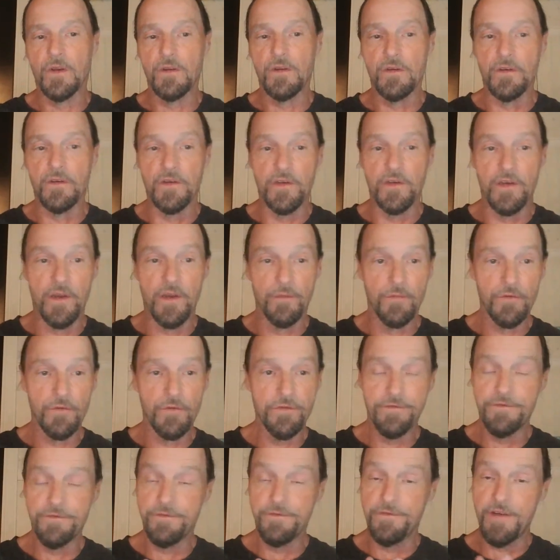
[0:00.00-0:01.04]
Number
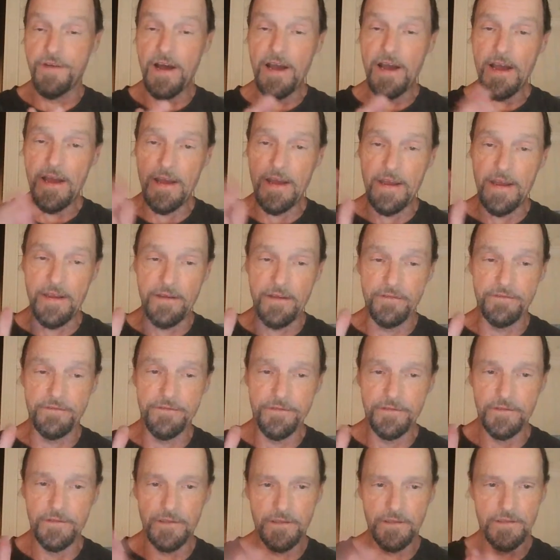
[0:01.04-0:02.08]

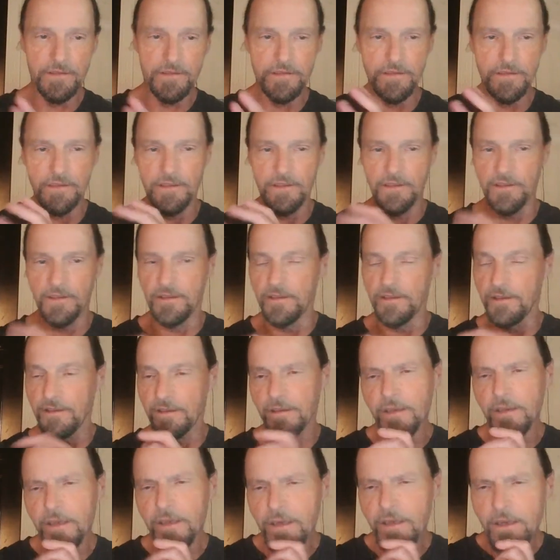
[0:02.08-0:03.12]
5, let's see,
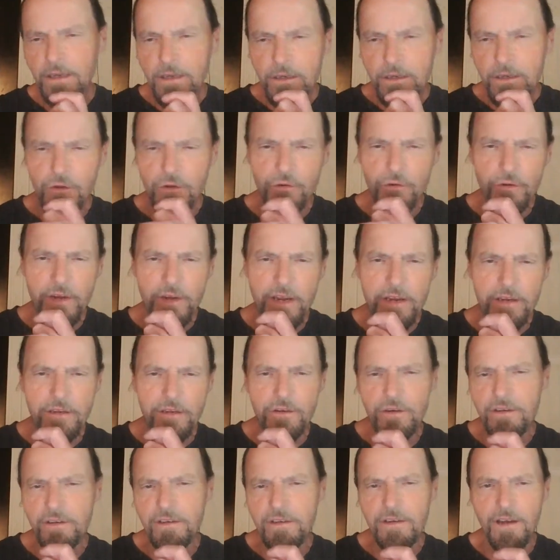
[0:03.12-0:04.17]
create
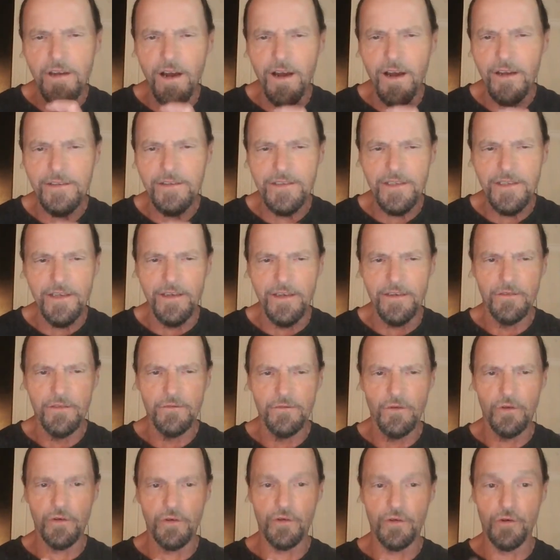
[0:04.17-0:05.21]
good content,
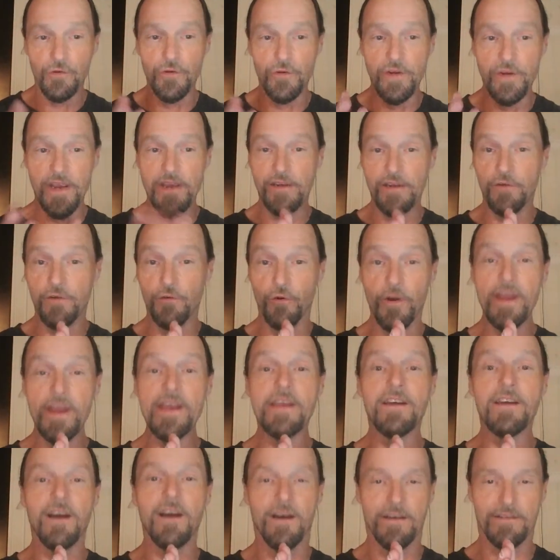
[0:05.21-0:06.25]
or create
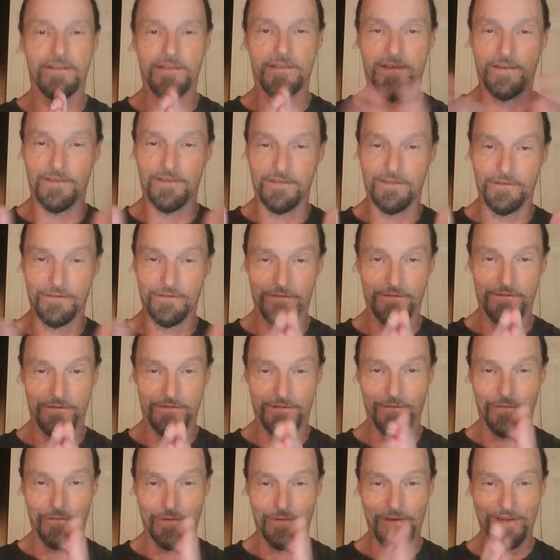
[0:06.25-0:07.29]
great content is
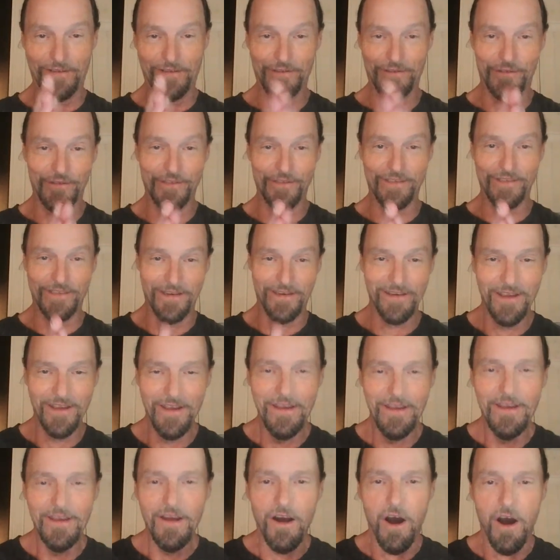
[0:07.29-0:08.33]
what I should say.
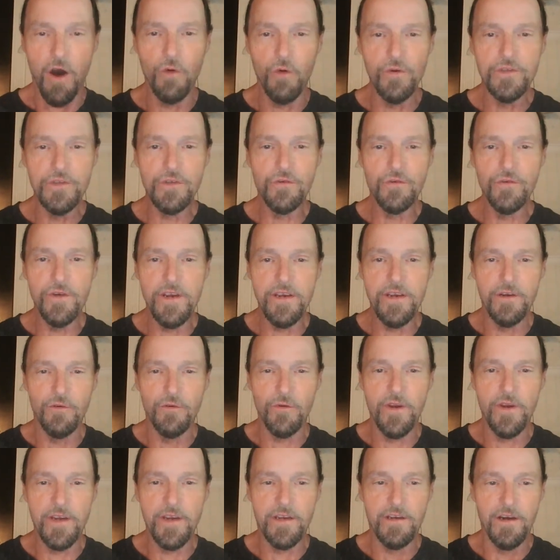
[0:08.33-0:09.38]
Always create
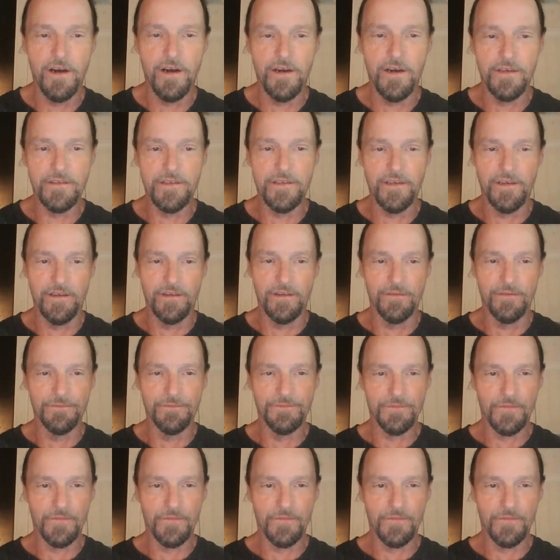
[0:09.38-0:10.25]
great content.